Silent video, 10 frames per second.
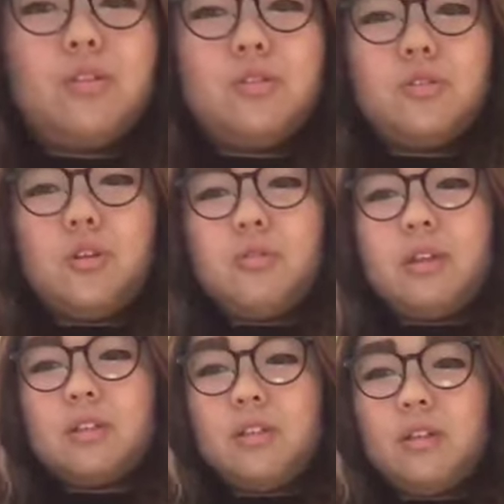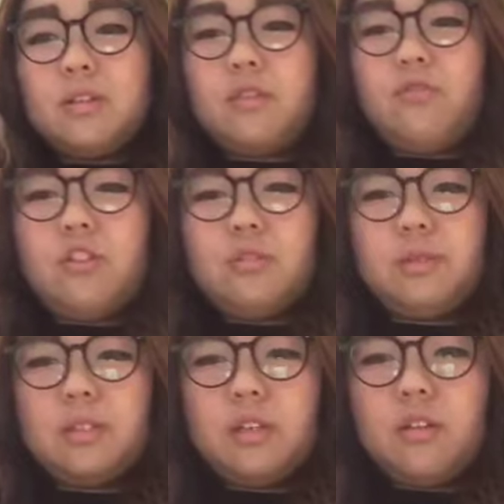So next thing is I finish
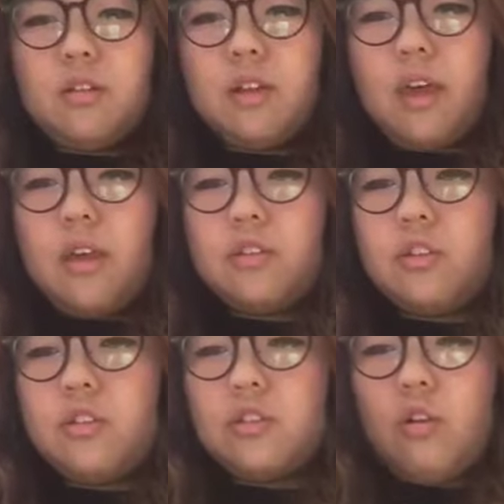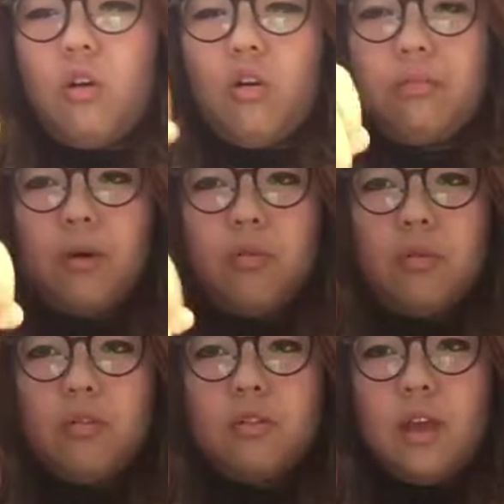mixing, look at that. It turned to all
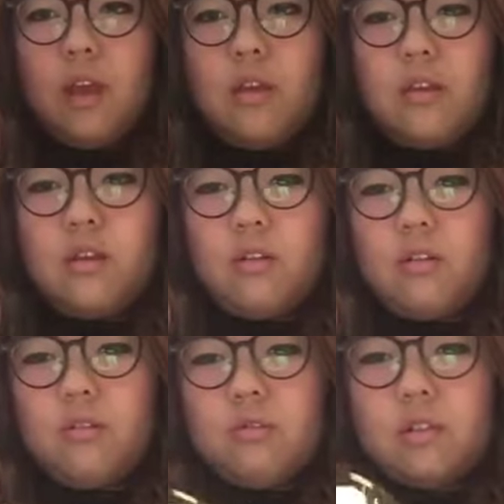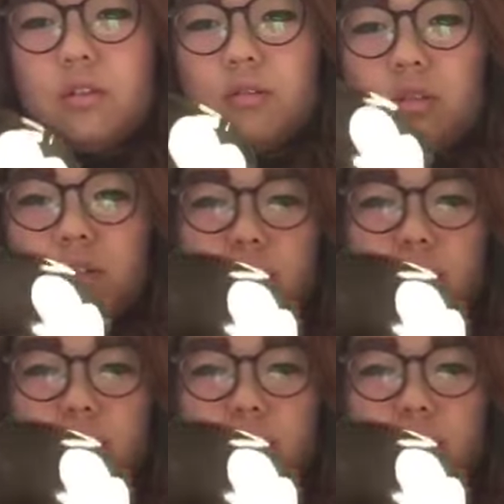bubbles and I don't know, it's gonna see